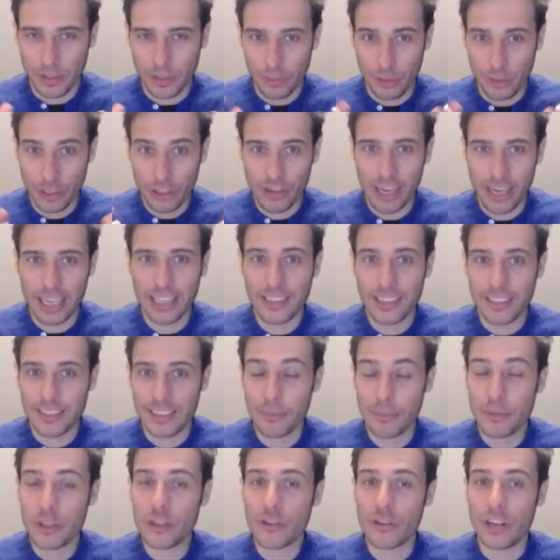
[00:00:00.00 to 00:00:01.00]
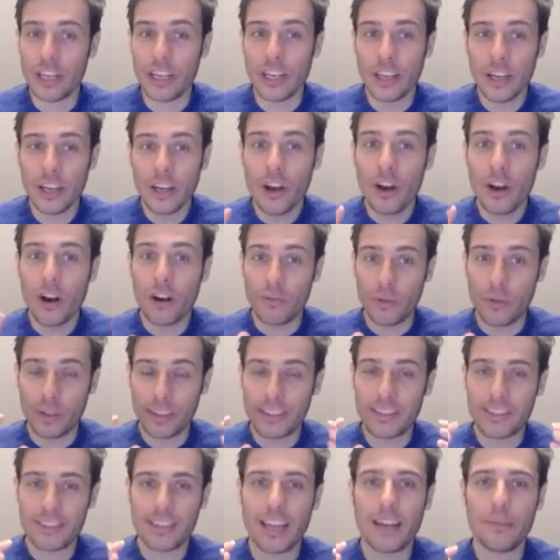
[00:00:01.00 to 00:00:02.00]
creating this imagery of what the
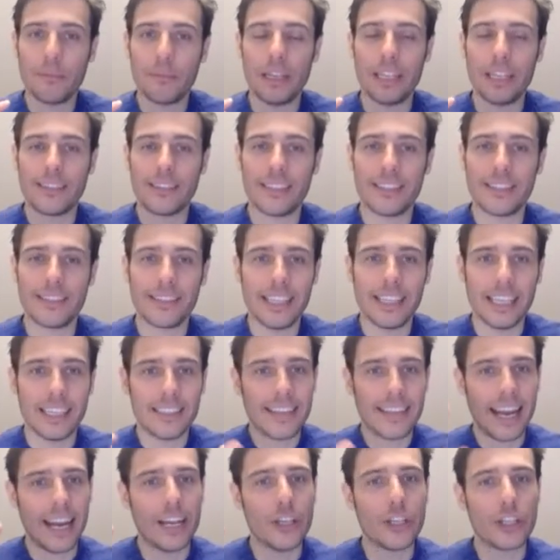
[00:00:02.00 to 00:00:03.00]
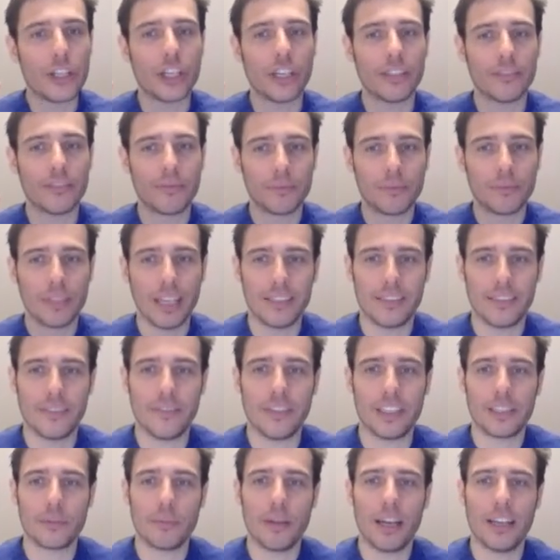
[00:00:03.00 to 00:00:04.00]
sun means. It's the attention, as I've
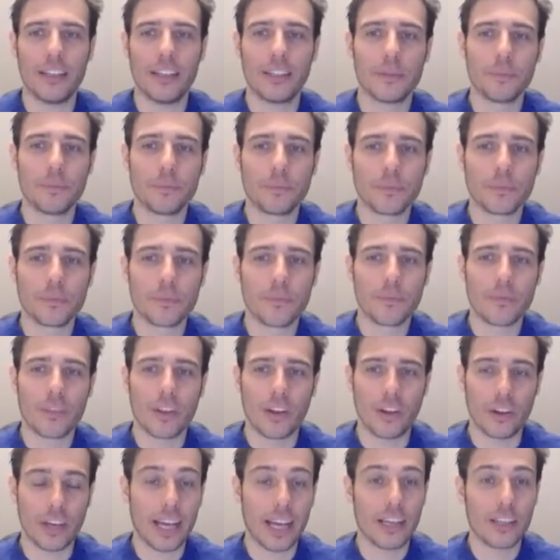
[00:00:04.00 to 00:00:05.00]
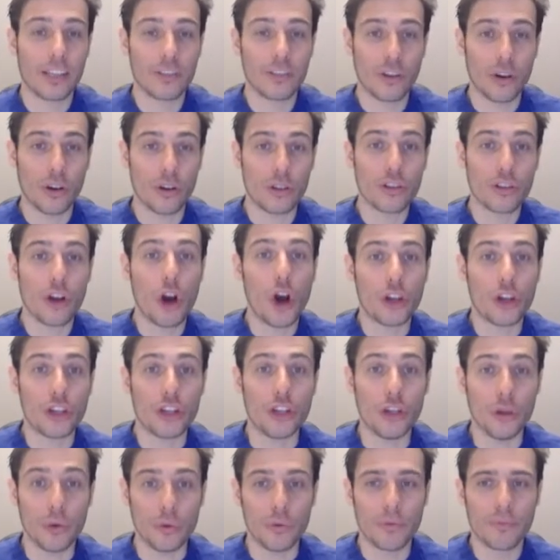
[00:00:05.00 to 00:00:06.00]
explained. Okay, so it's on
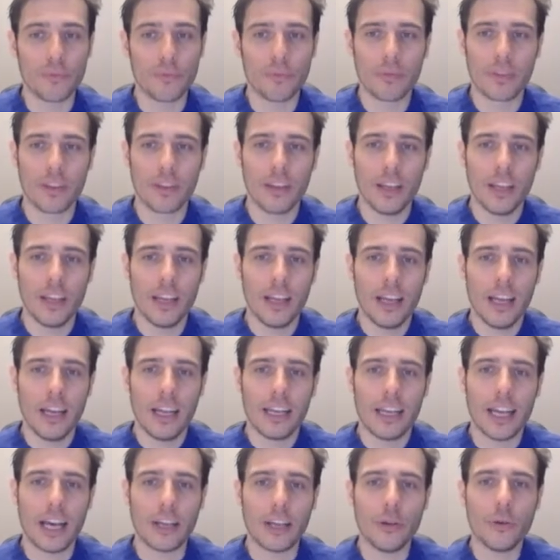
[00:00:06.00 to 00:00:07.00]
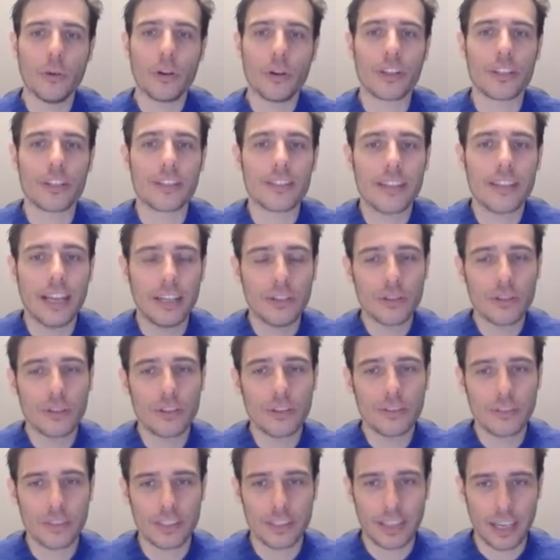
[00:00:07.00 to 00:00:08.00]
you. Now you are the center
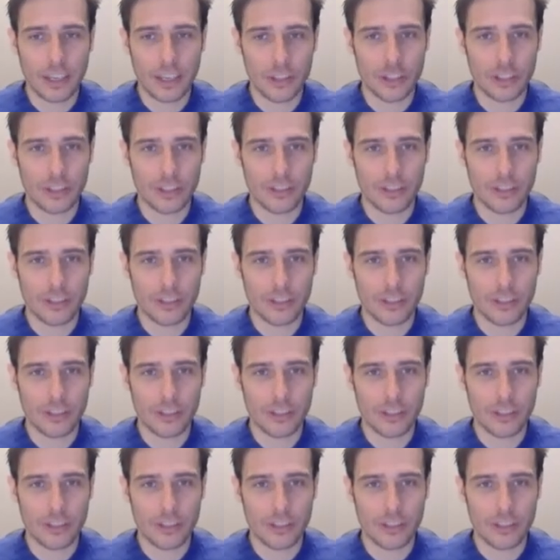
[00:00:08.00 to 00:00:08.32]
of attention,